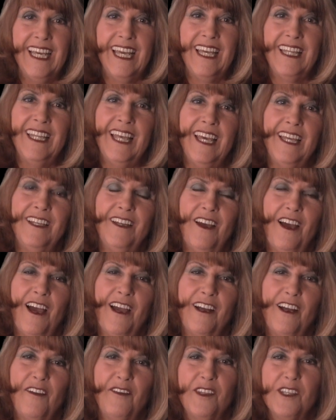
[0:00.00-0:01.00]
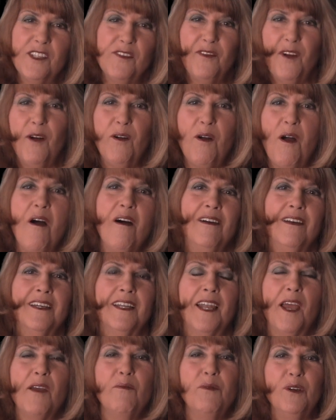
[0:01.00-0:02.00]
And then I got this phone call
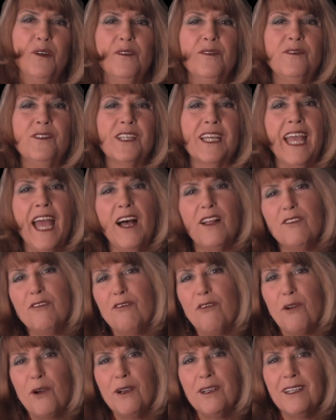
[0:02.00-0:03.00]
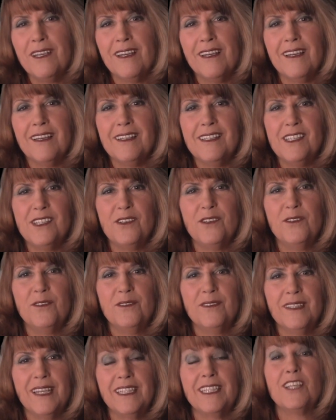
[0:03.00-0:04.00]
and I moved to California
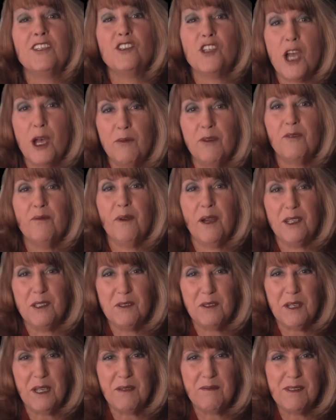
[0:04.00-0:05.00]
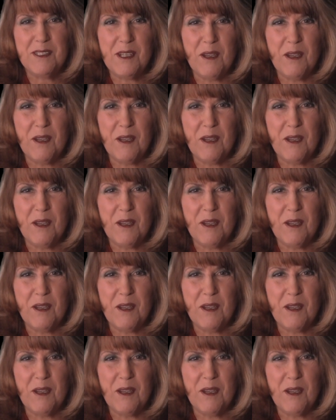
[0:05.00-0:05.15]
to get the job of my dreams,